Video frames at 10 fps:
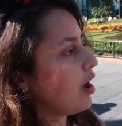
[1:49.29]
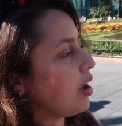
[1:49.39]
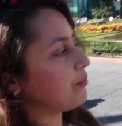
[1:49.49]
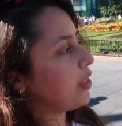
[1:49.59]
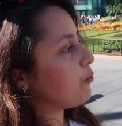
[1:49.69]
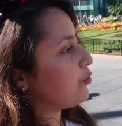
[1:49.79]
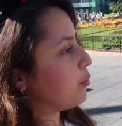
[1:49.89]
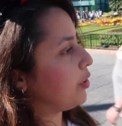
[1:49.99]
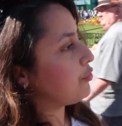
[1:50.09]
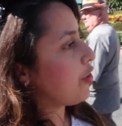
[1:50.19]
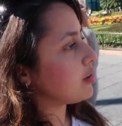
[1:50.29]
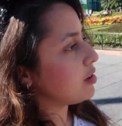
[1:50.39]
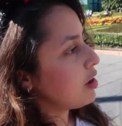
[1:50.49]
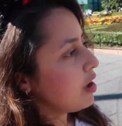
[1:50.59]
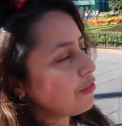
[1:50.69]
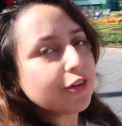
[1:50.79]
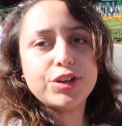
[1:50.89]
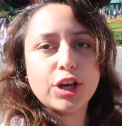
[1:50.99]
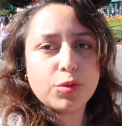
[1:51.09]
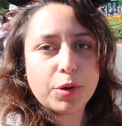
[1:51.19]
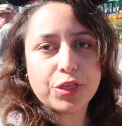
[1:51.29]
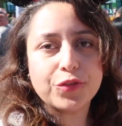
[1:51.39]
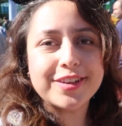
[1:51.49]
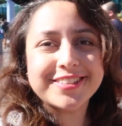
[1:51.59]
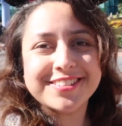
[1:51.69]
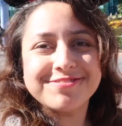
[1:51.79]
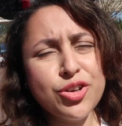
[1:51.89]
um, hopefully it'll be a fun fun video for both of us.